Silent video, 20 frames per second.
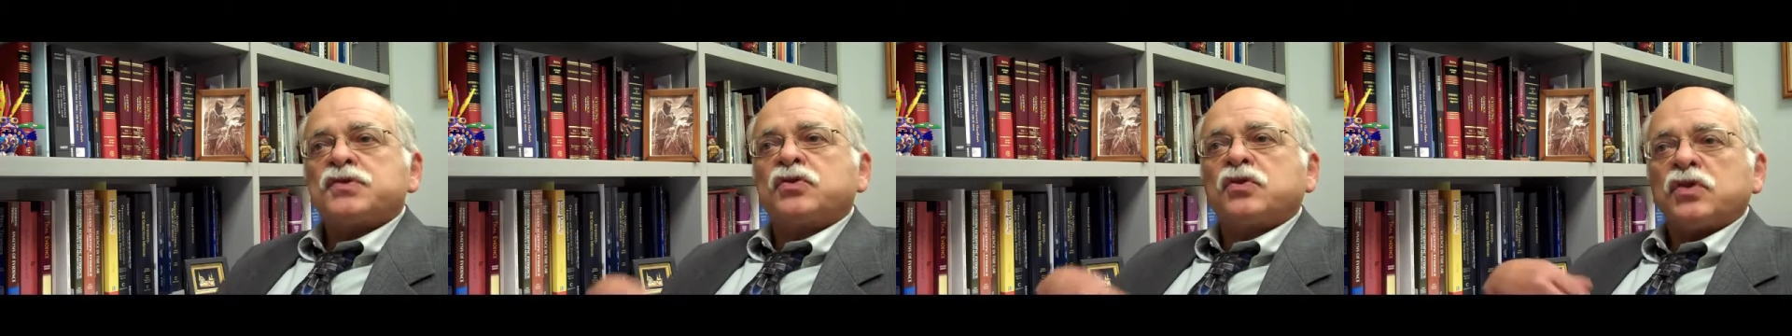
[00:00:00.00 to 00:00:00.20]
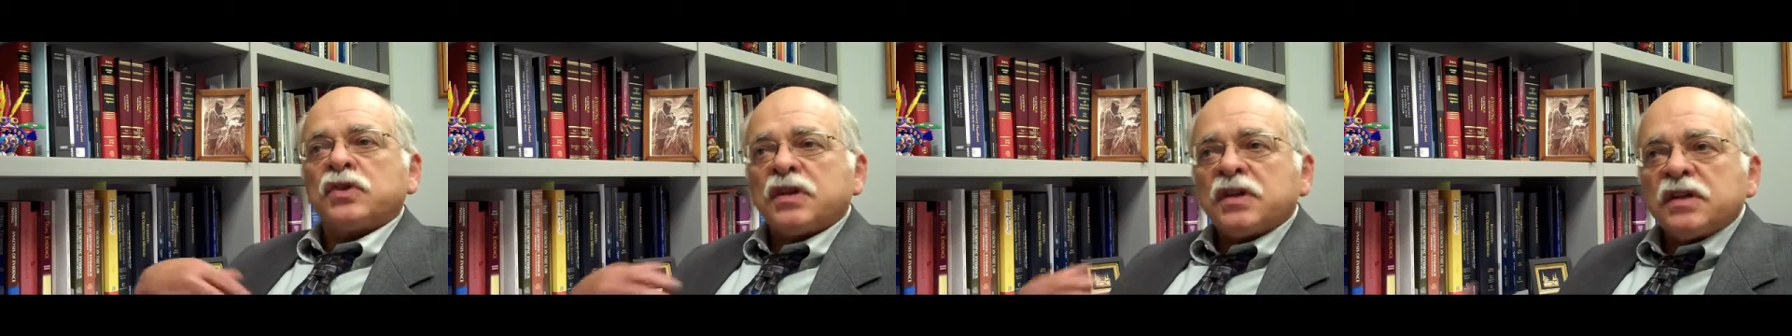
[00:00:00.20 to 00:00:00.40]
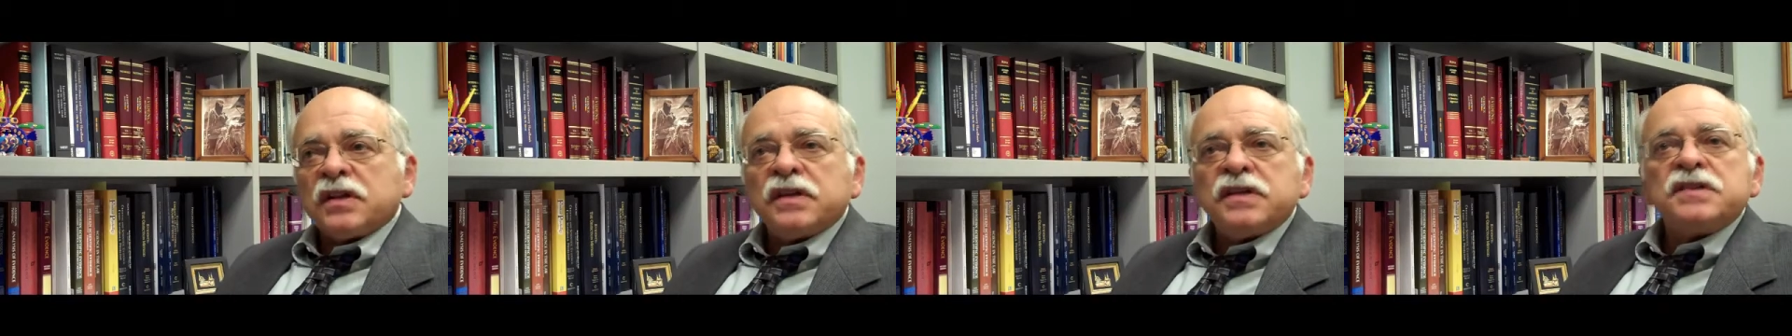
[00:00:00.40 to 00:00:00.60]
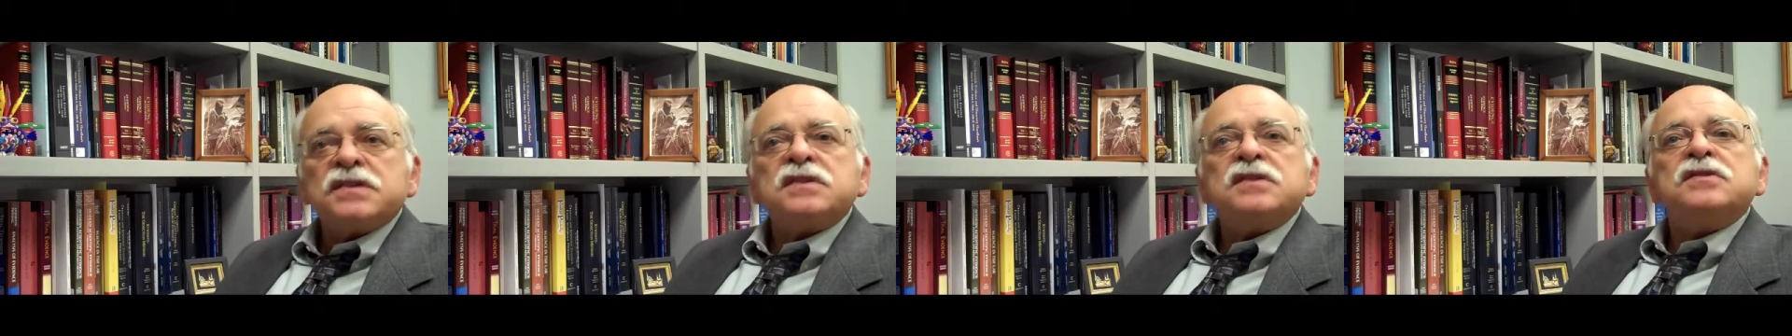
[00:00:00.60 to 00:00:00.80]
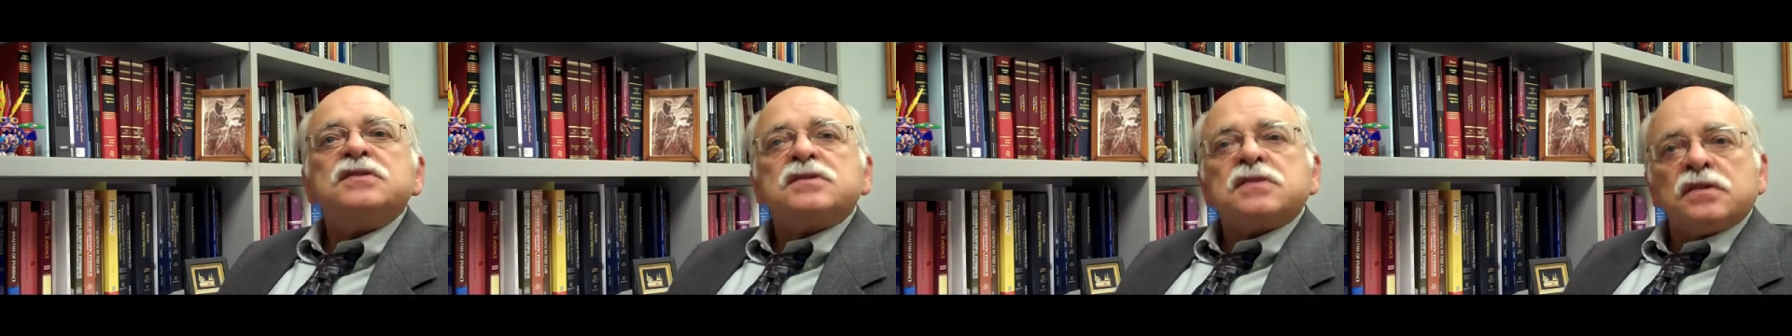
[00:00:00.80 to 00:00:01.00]
could
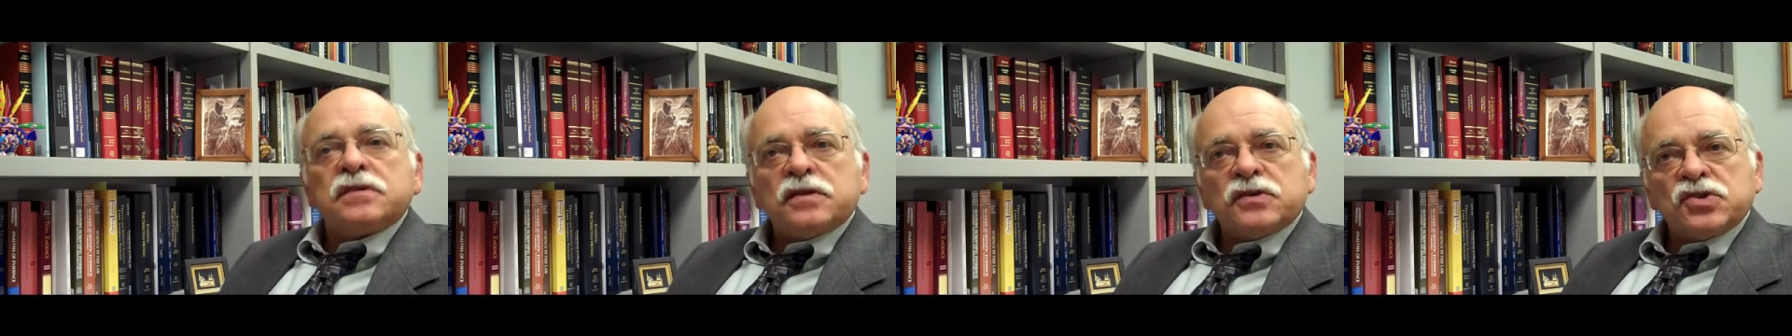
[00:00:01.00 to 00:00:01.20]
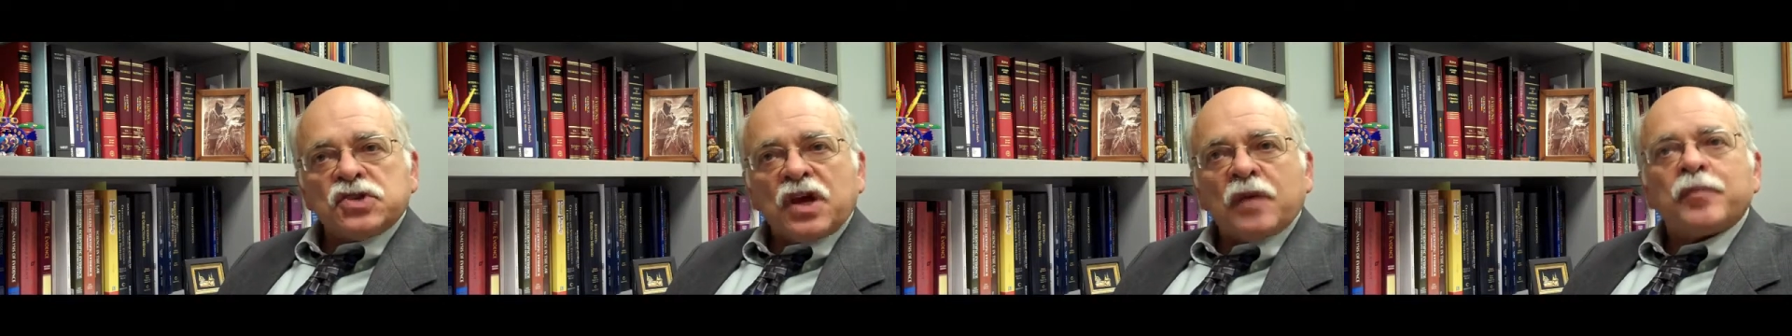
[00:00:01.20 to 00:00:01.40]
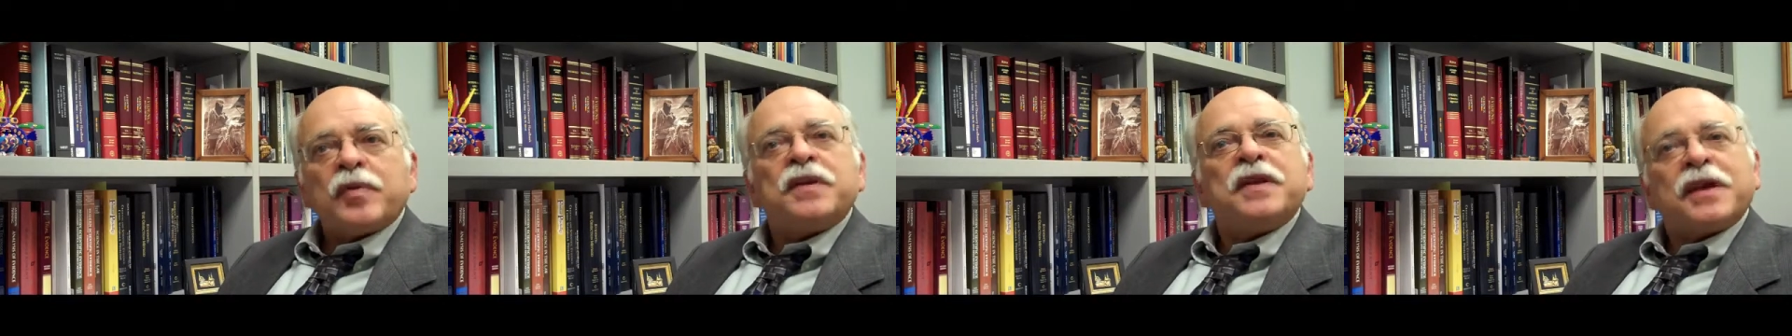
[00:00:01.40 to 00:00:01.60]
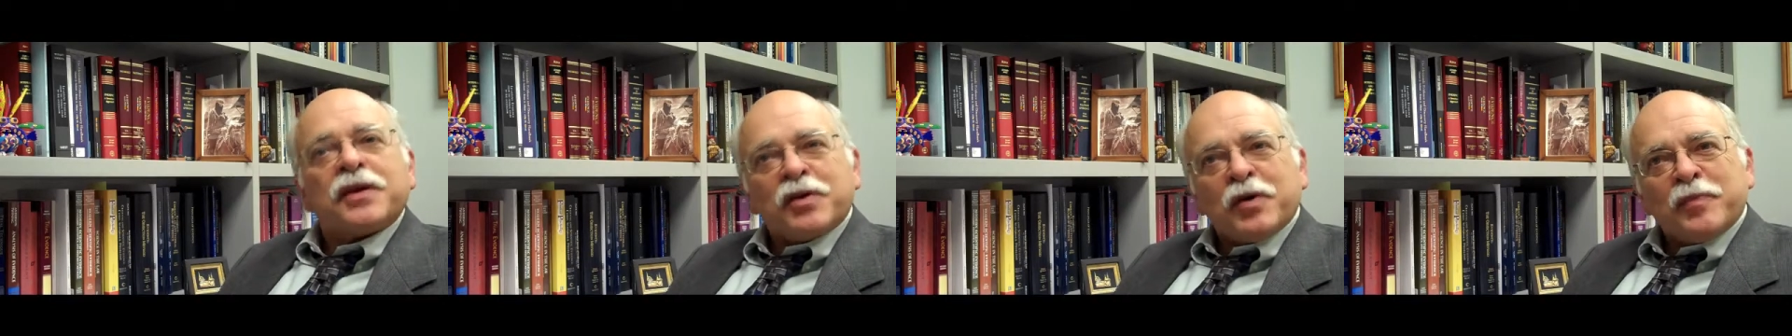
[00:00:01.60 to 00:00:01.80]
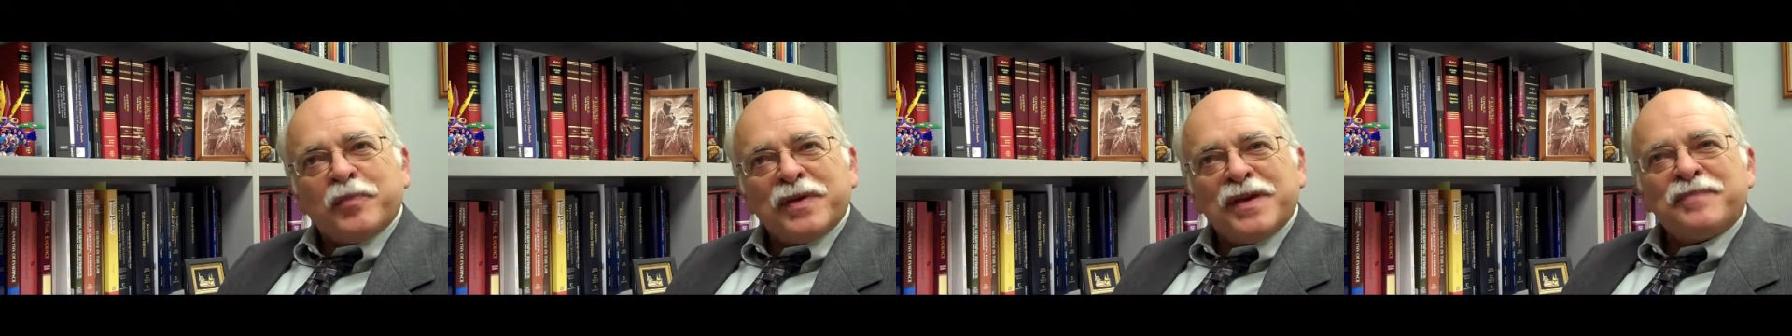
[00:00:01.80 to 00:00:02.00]
listen to the
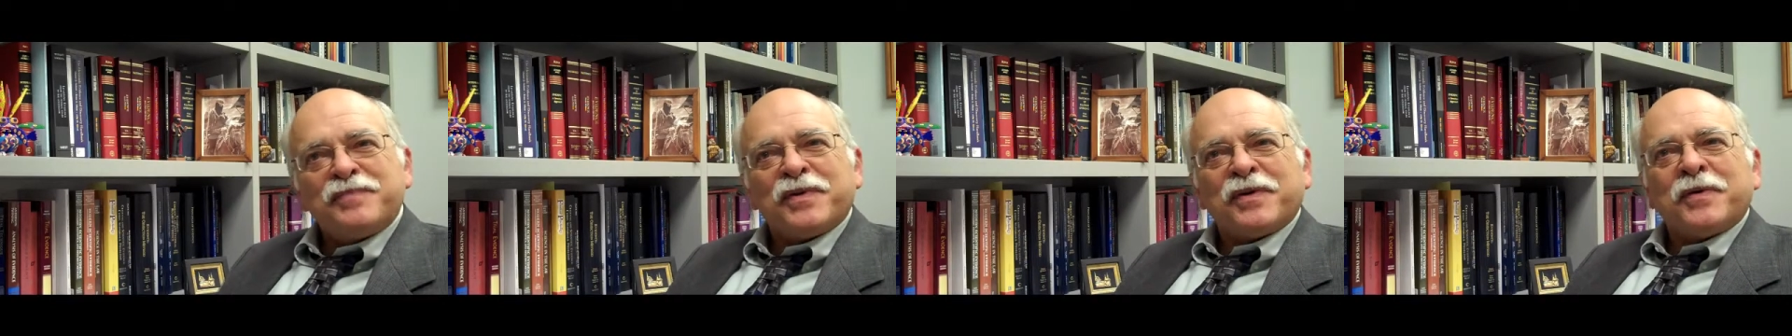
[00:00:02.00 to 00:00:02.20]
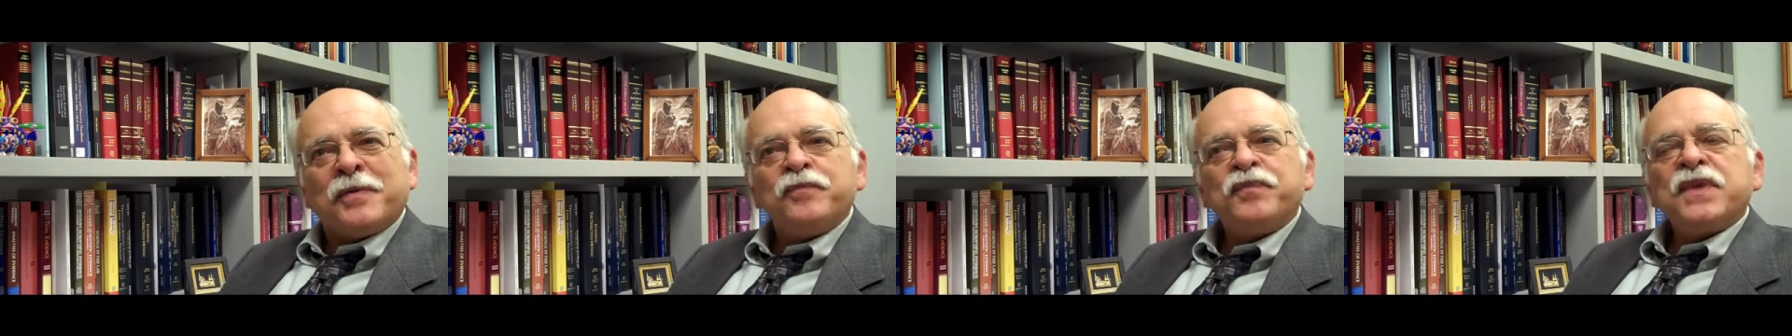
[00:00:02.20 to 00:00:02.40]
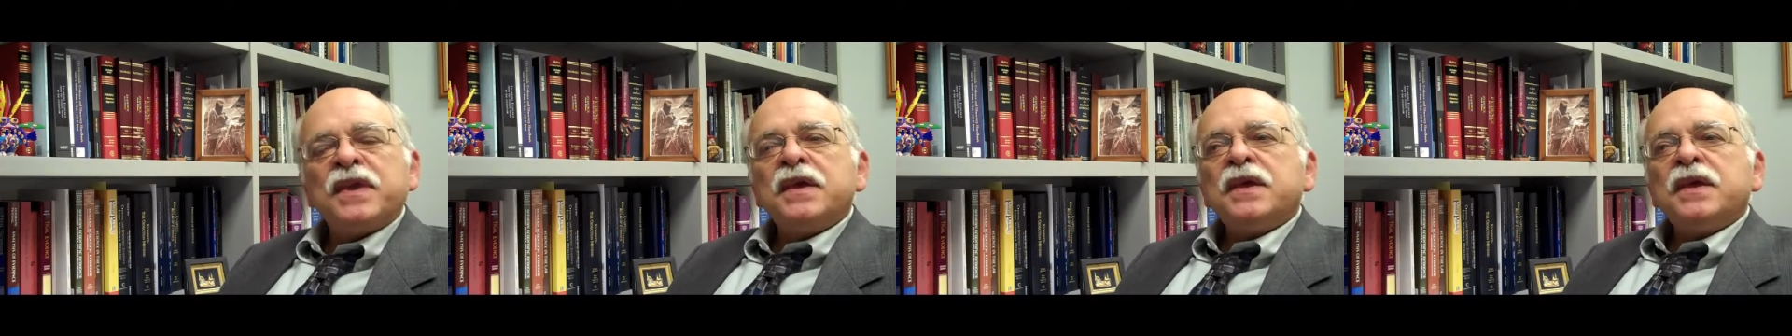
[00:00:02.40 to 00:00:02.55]
Chiapaneco people